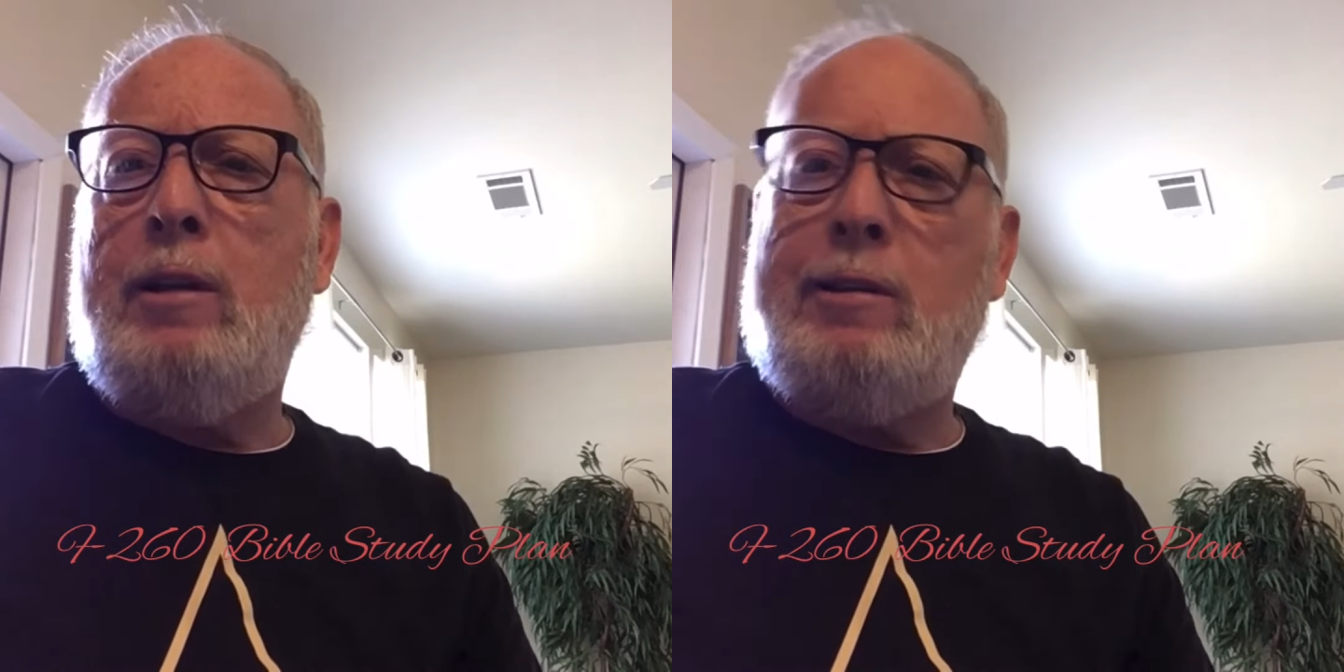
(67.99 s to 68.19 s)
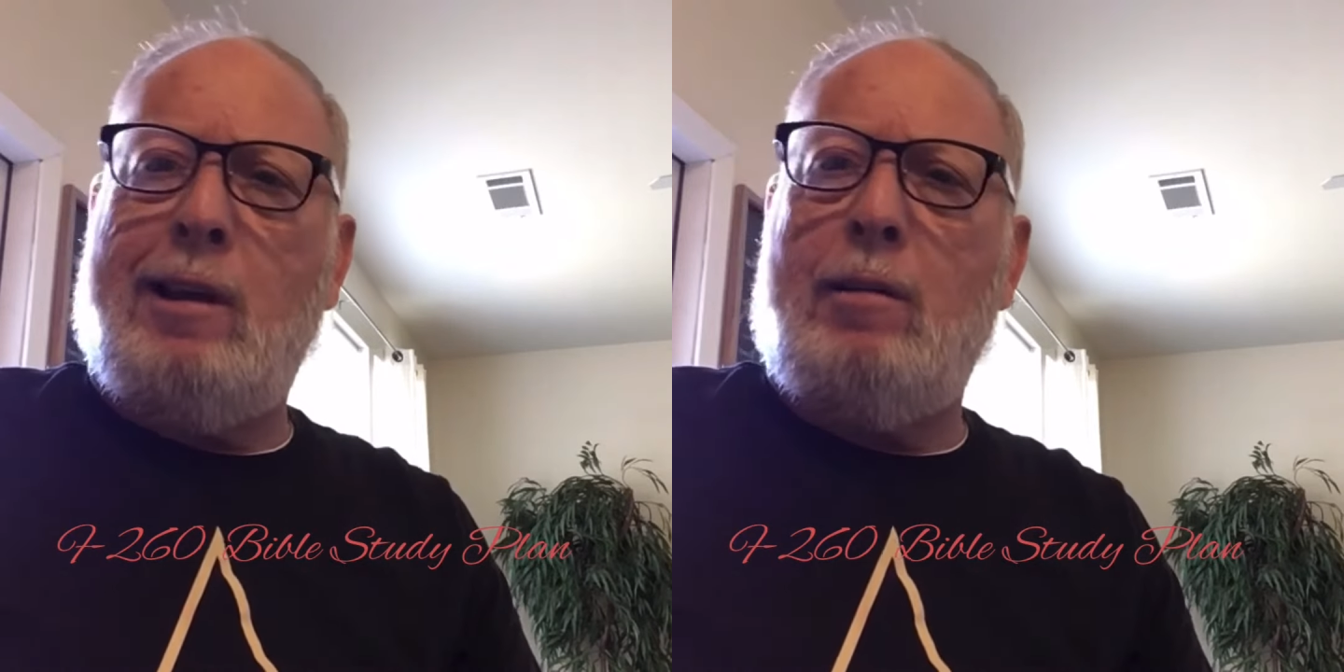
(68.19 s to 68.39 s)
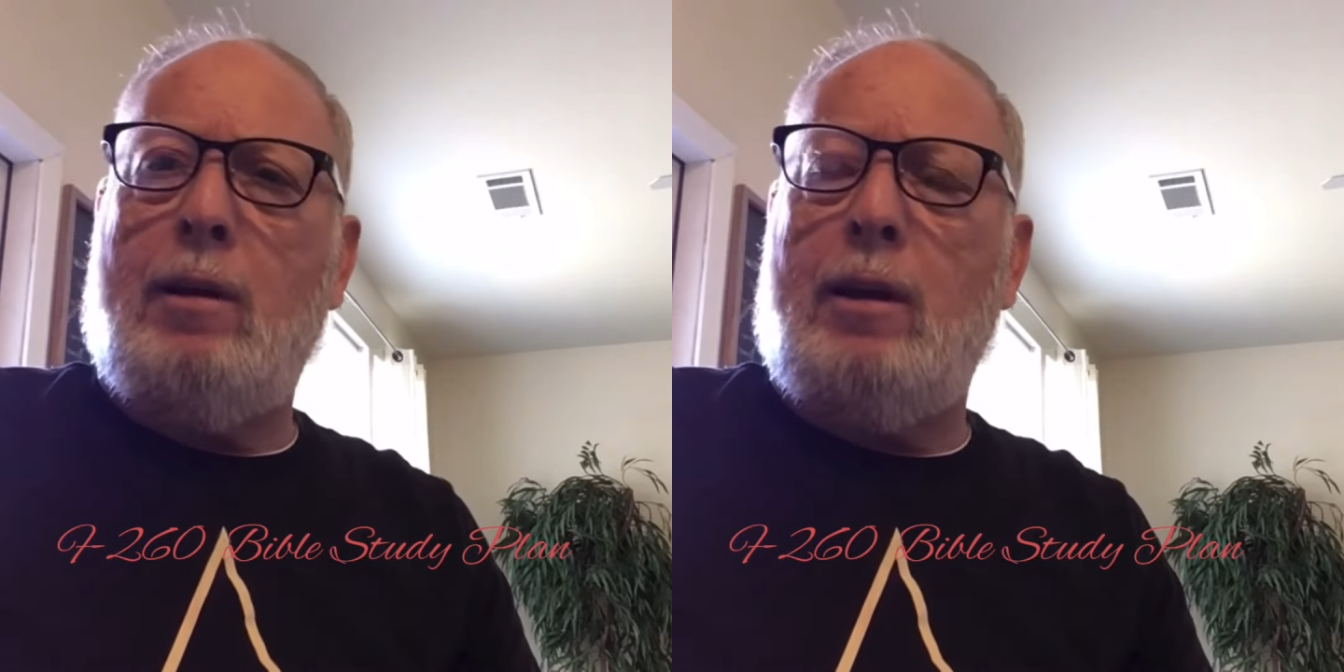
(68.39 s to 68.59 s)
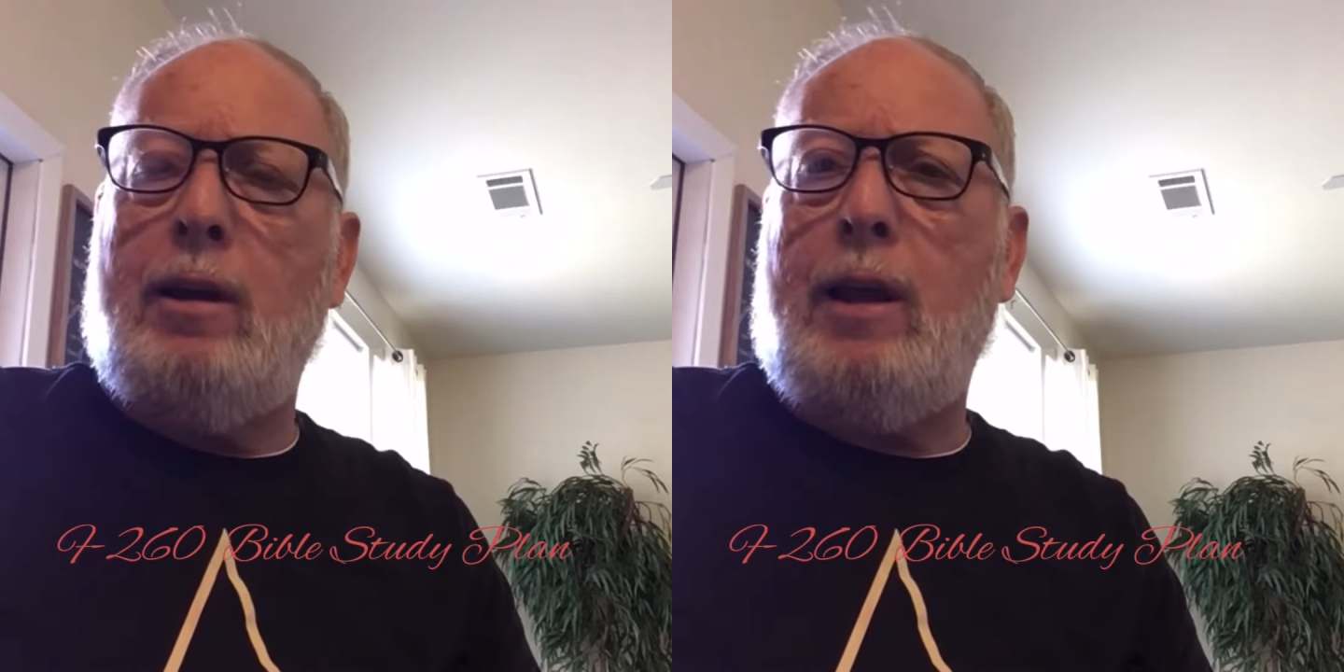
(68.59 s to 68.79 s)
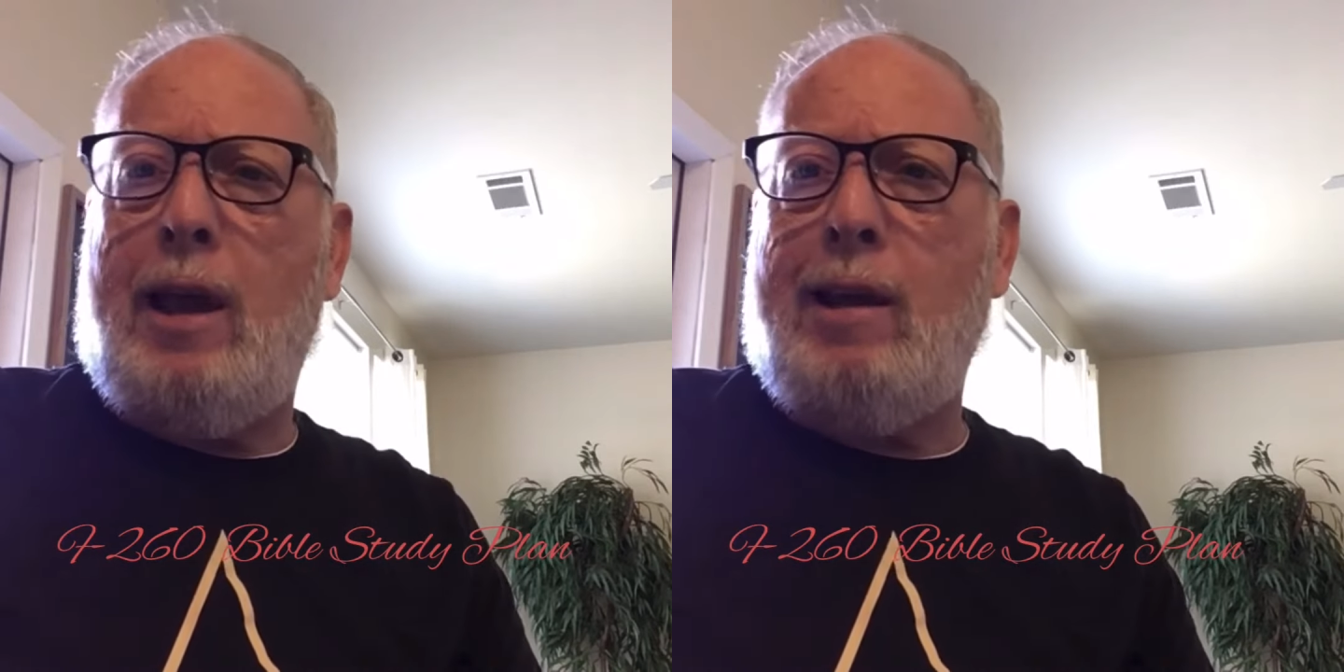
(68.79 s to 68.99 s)
Sarah
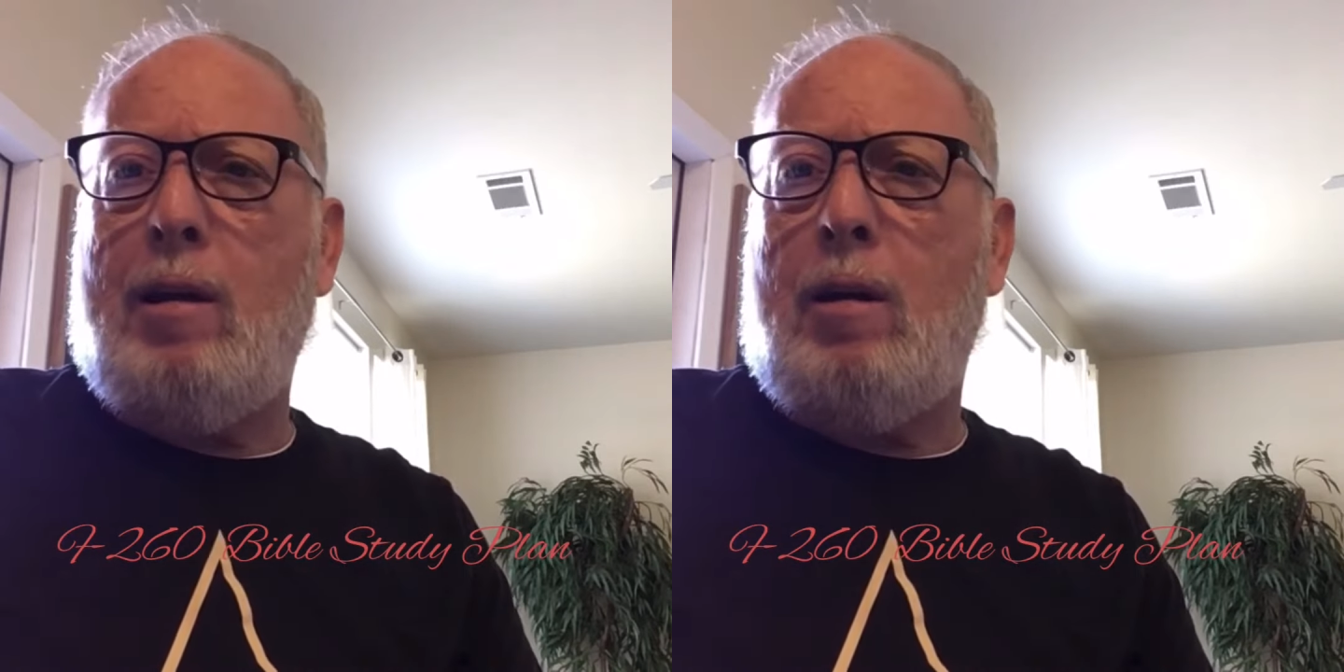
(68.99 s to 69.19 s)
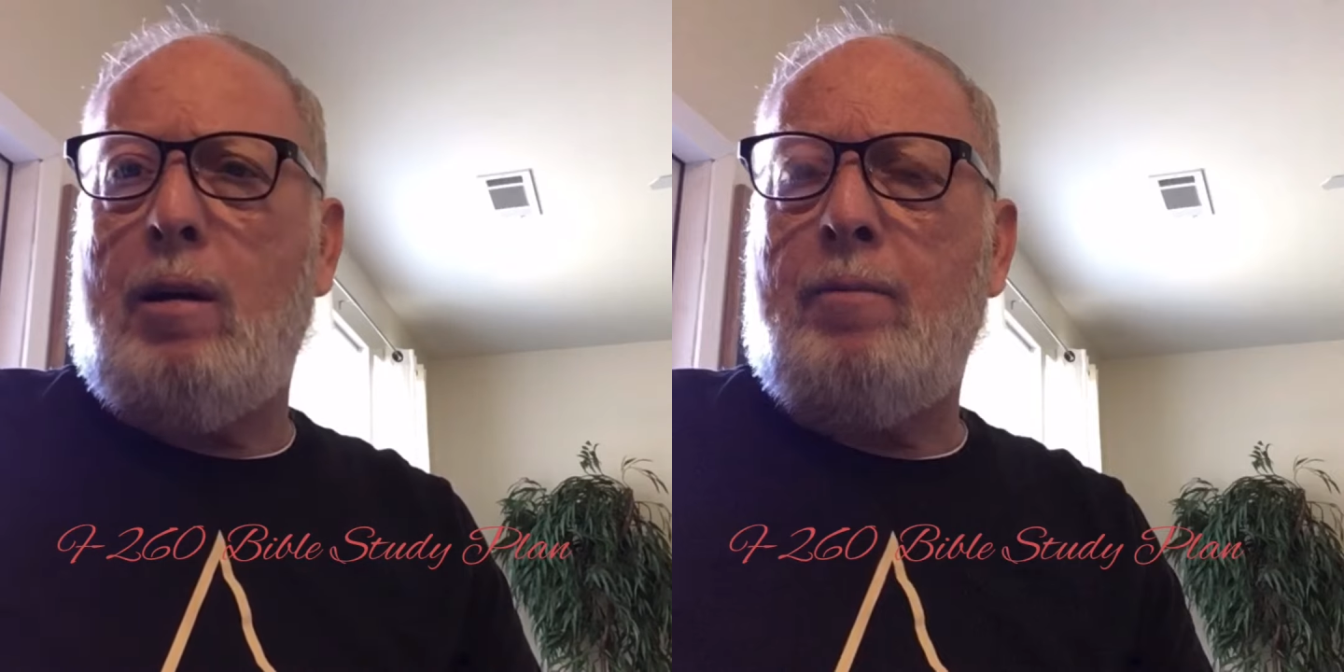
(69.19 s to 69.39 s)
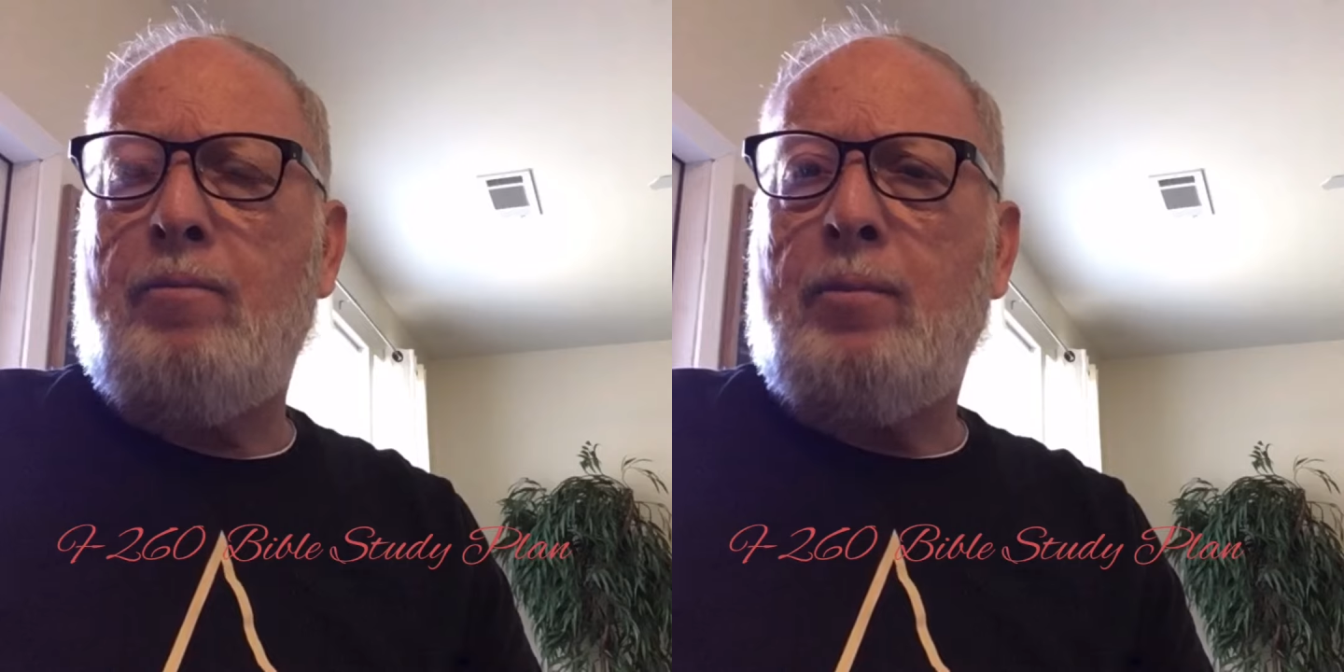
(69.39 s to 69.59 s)
and Hagar.